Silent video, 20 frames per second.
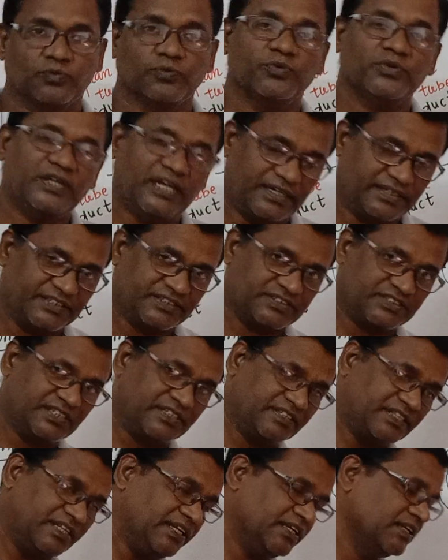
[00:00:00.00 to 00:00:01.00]
We
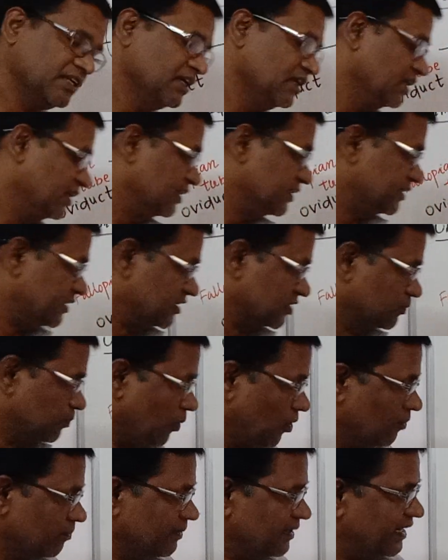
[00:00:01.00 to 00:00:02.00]
understand that the
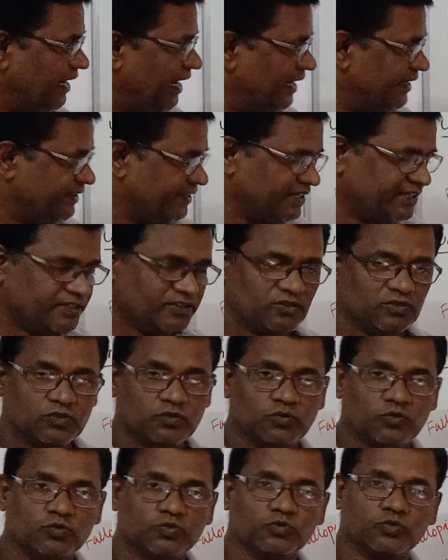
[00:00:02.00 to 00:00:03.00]
sperm will enter
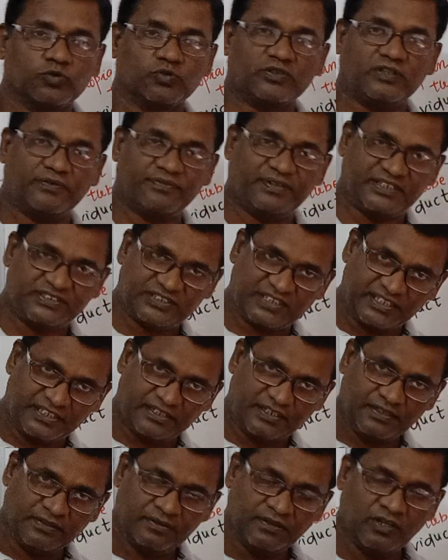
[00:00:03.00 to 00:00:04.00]
through the
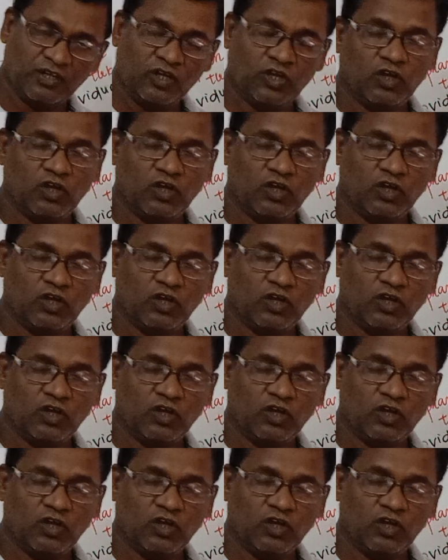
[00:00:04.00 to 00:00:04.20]
vagina,